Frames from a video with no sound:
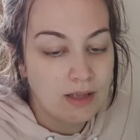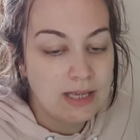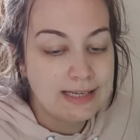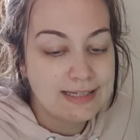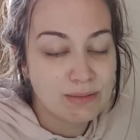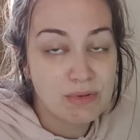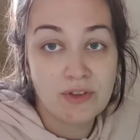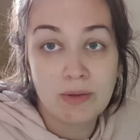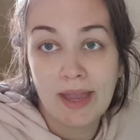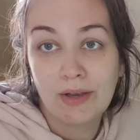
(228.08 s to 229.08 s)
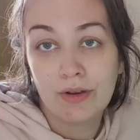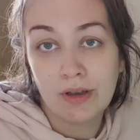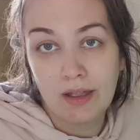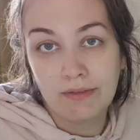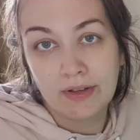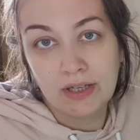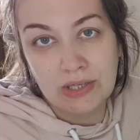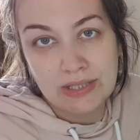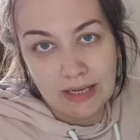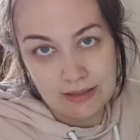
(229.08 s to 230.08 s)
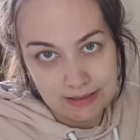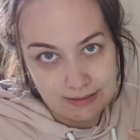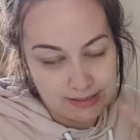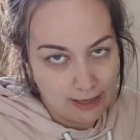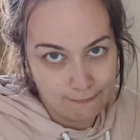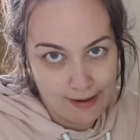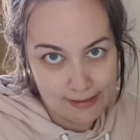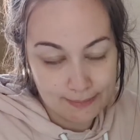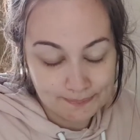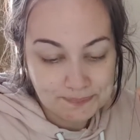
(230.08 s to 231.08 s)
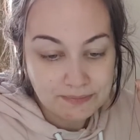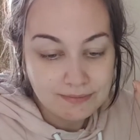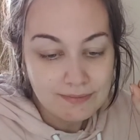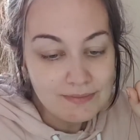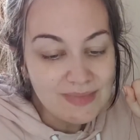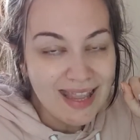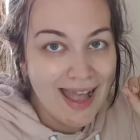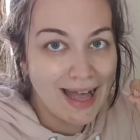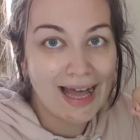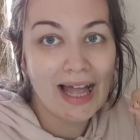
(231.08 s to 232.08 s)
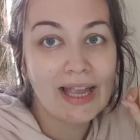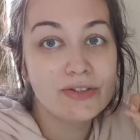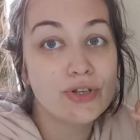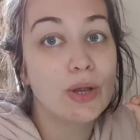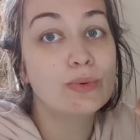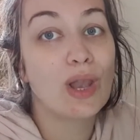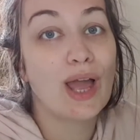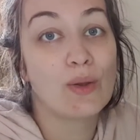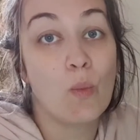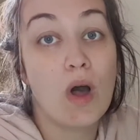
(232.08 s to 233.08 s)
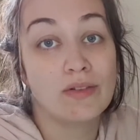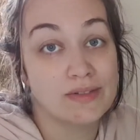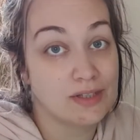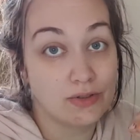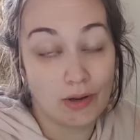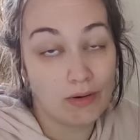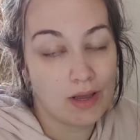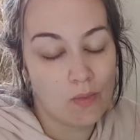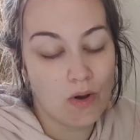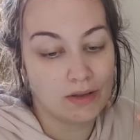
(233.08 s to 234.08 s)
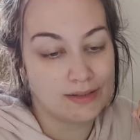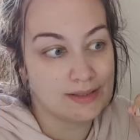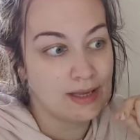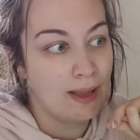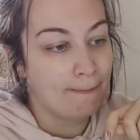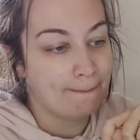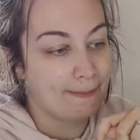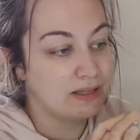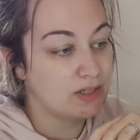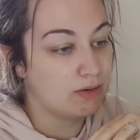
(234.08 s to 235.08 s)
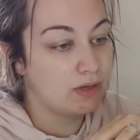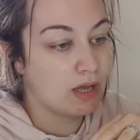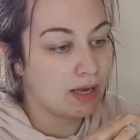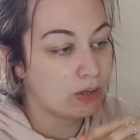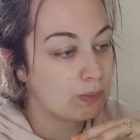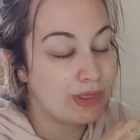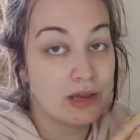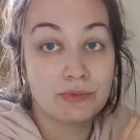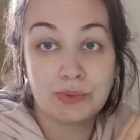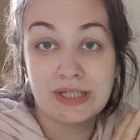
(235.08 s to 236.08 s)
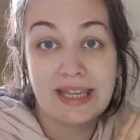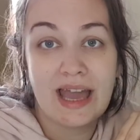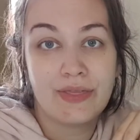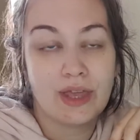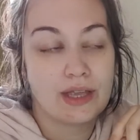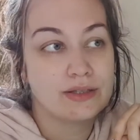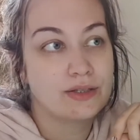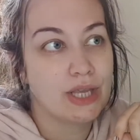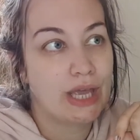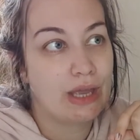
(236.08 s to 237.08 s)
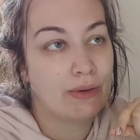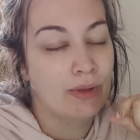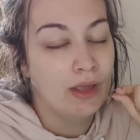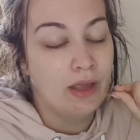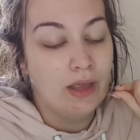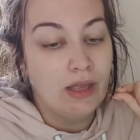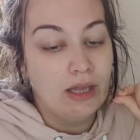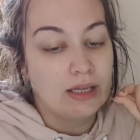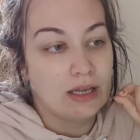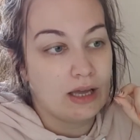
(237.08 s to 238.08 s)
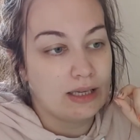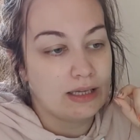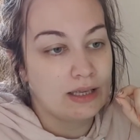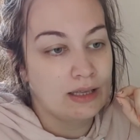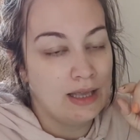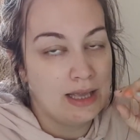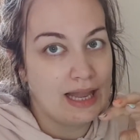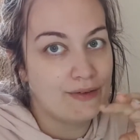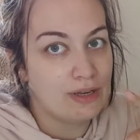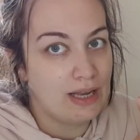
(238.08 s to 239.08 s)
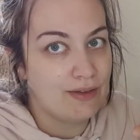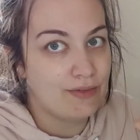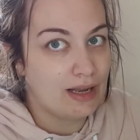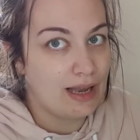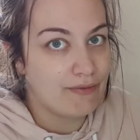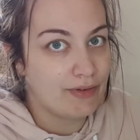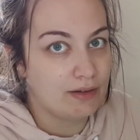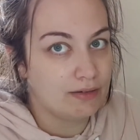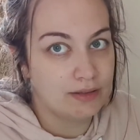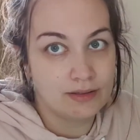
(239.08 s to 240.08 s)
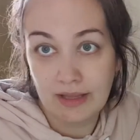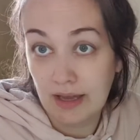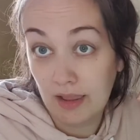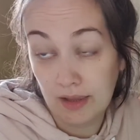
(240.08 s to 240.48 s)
Some of you may not know, fun little side fact. I don't like ones. I don't like ones. I don't like when they're all together. So like 11, 11, 11. That